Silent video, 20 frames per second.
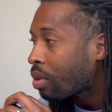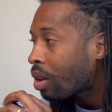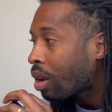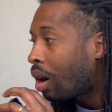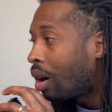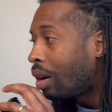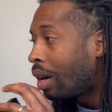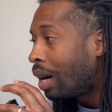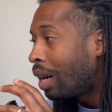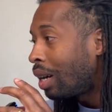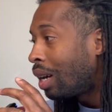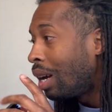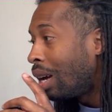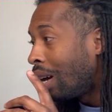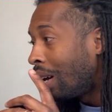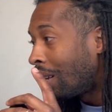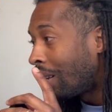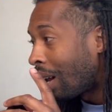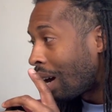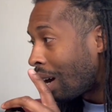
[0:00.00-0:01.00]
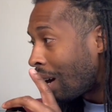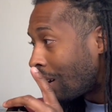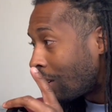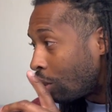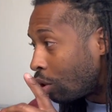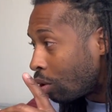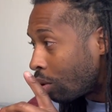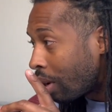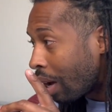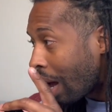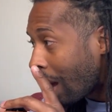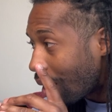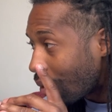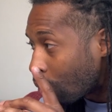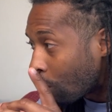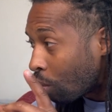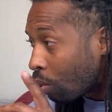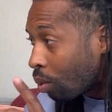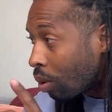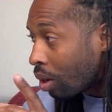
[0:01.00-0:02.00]
All right, now I do have
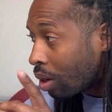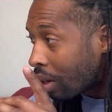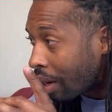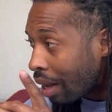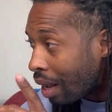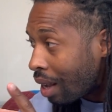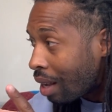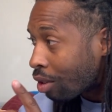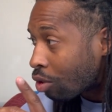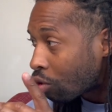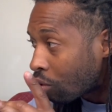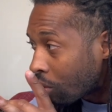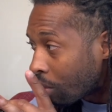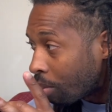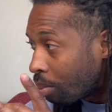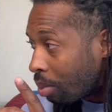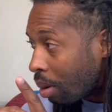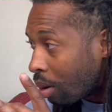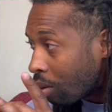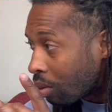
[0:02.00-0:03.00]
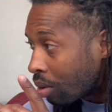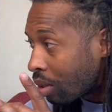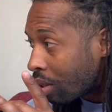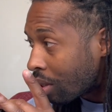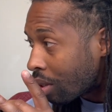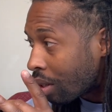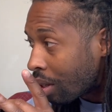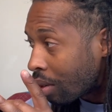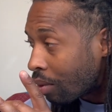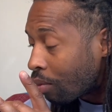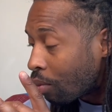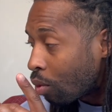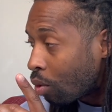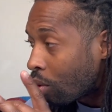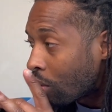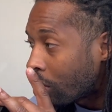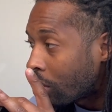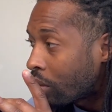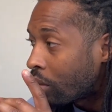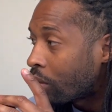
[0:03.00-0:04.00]
one extra bonus thing
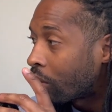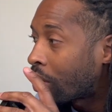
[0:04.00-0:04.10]
for you.